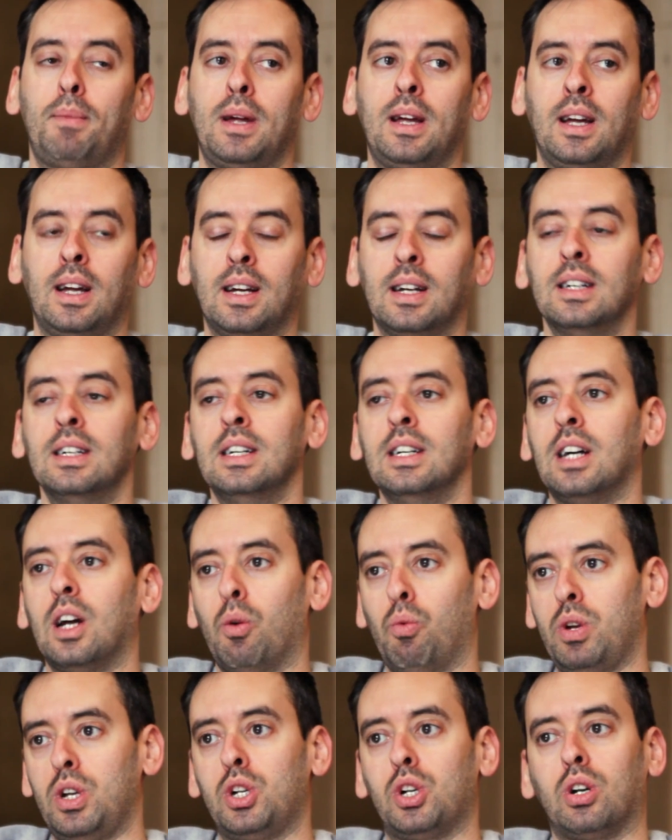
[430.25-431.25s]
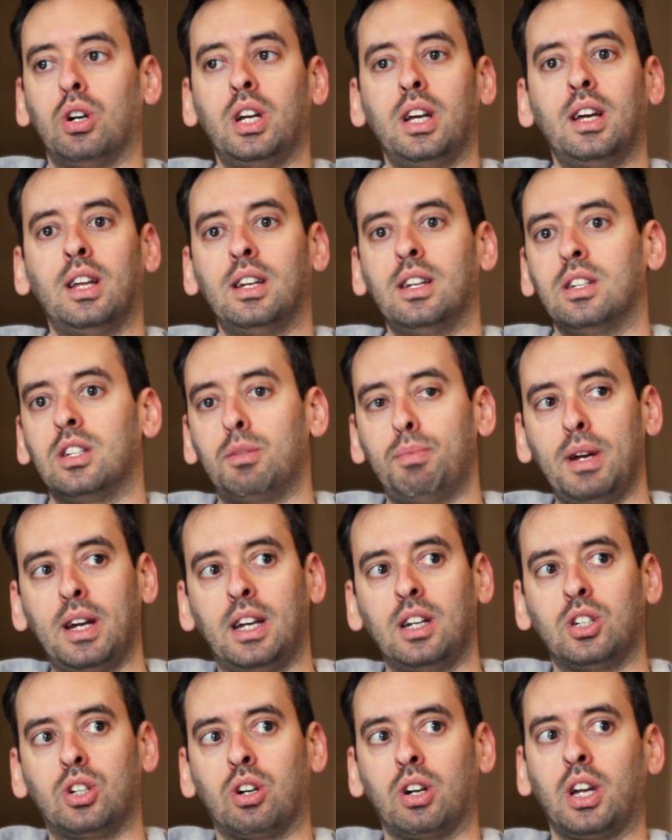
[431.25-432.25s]
being Eritrean and
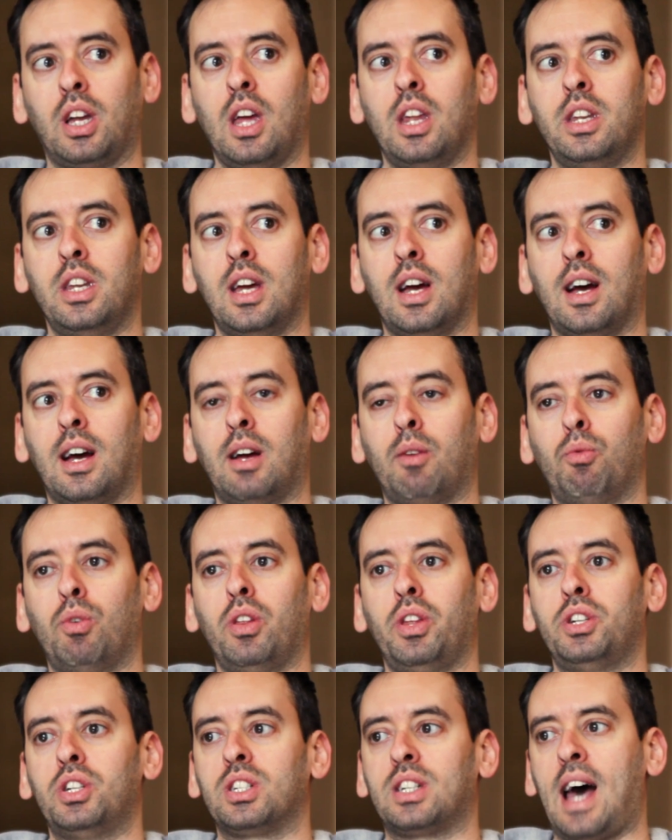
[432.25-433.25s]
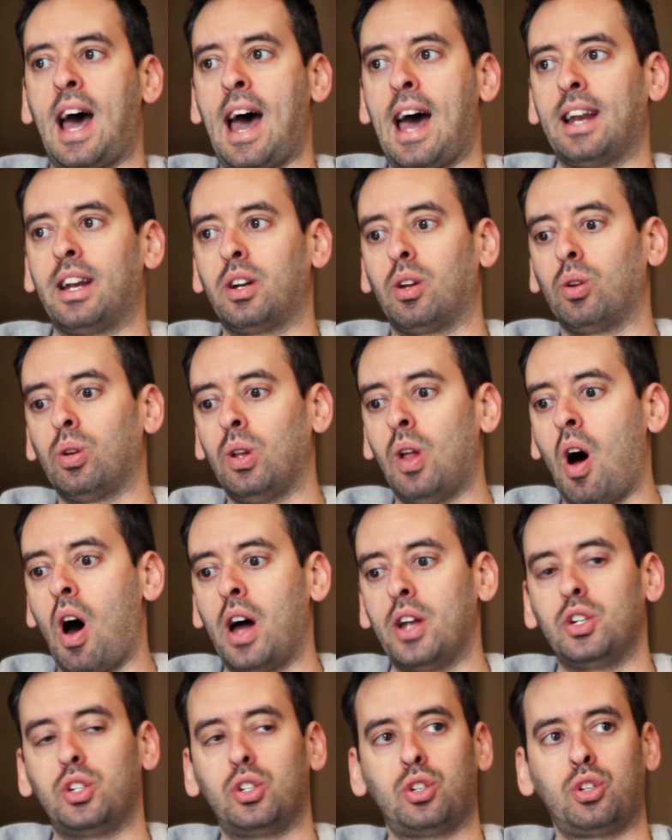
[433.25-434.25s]
speaking Chirguinia, it really just added a
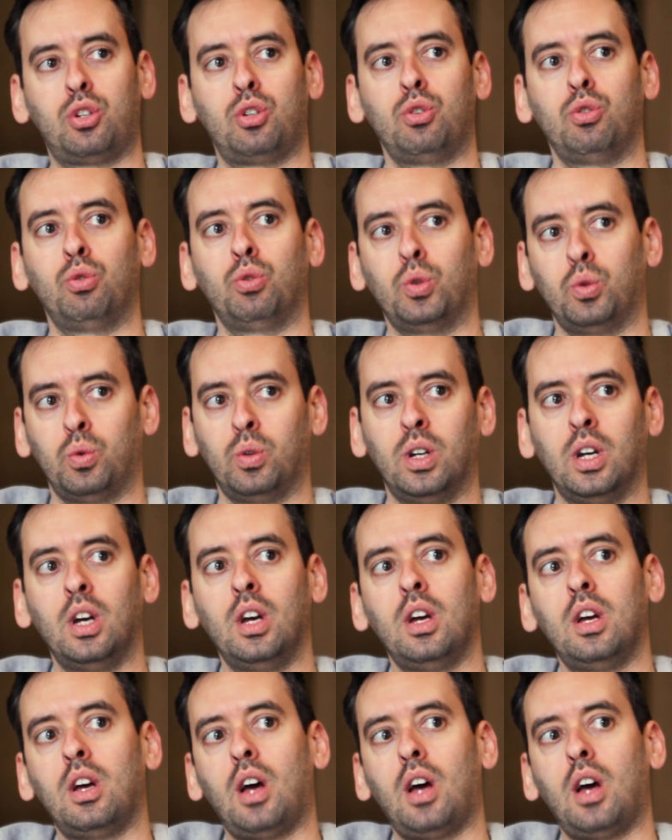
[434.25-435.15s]
lot to